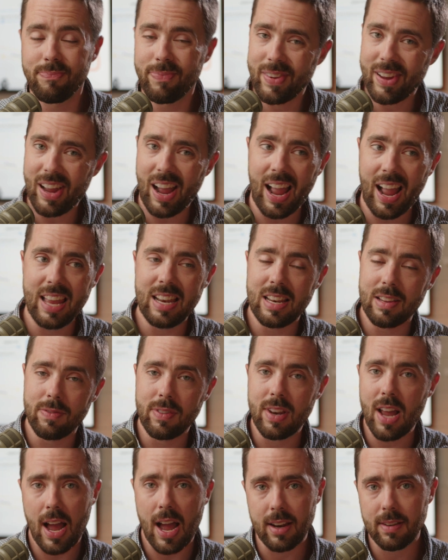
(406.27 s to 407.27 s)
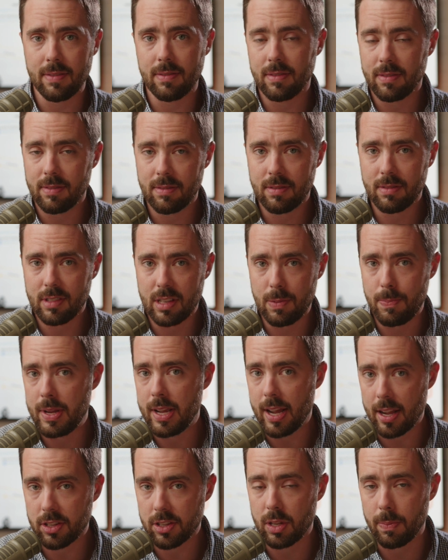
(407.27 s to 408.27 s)
kind of not to be
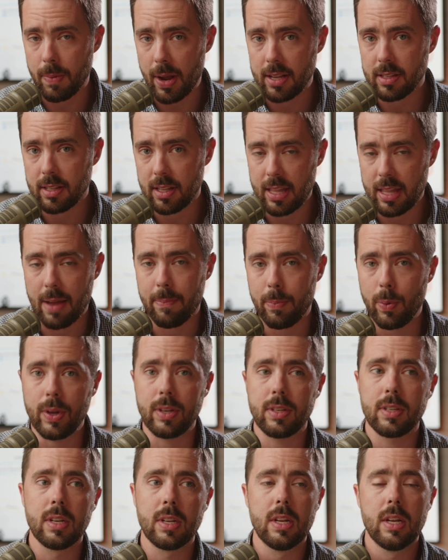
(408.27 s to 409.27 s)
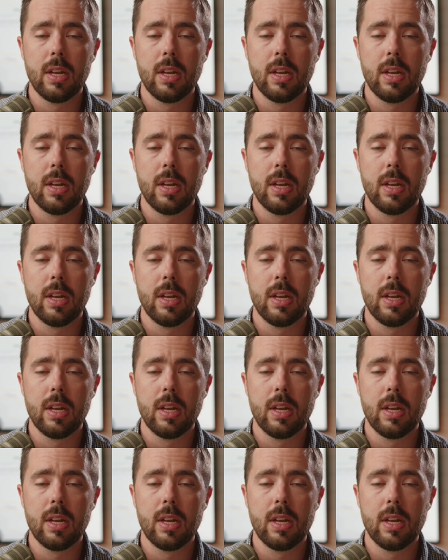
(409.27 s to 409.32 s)
customized at that point.